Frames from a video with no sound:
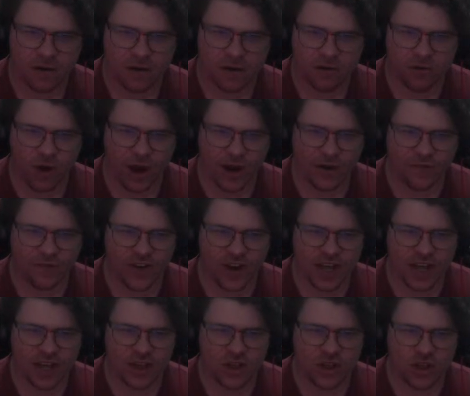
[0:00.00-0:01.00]
Great
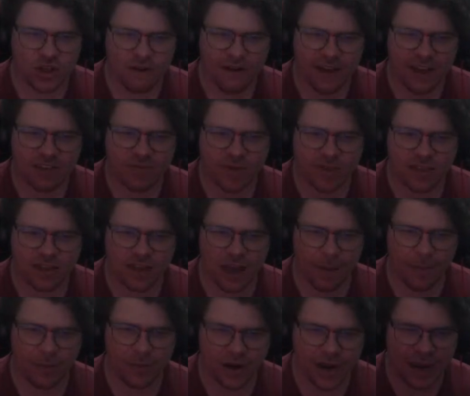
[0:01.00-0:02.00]
finish. He's missed a
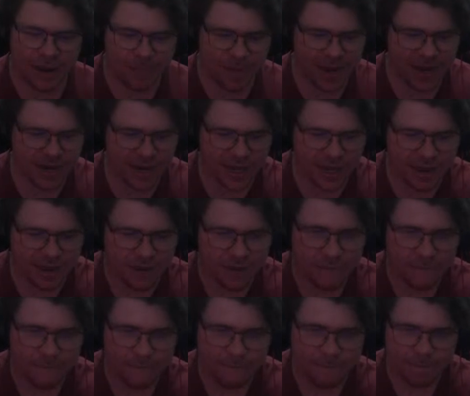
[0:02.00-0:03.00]
couple today, Pedler.
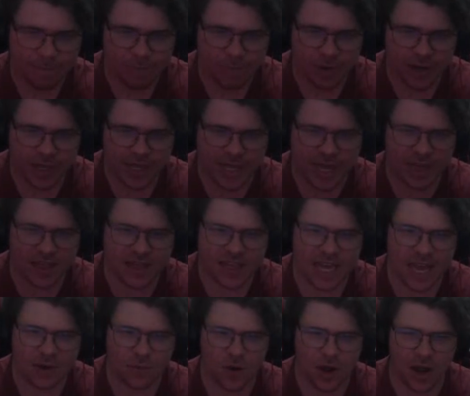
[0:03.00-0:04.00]
But he kicks
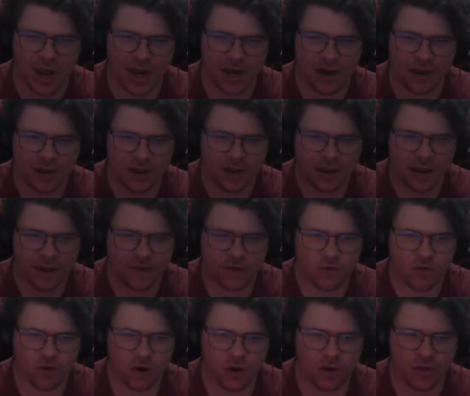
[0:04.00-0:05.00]
that one. And the
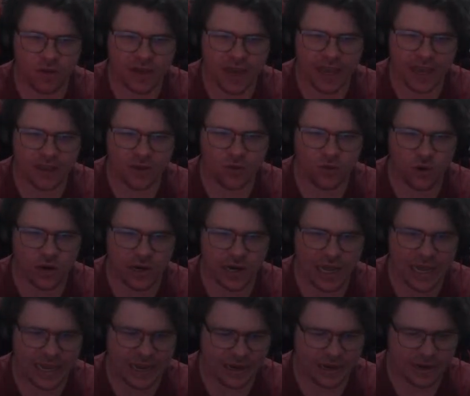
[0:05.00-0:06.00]
Crows take a good
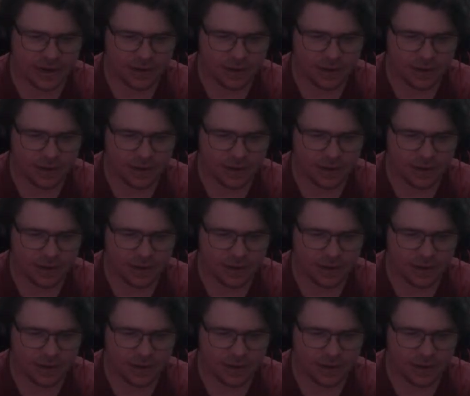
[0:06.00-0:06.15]
lead.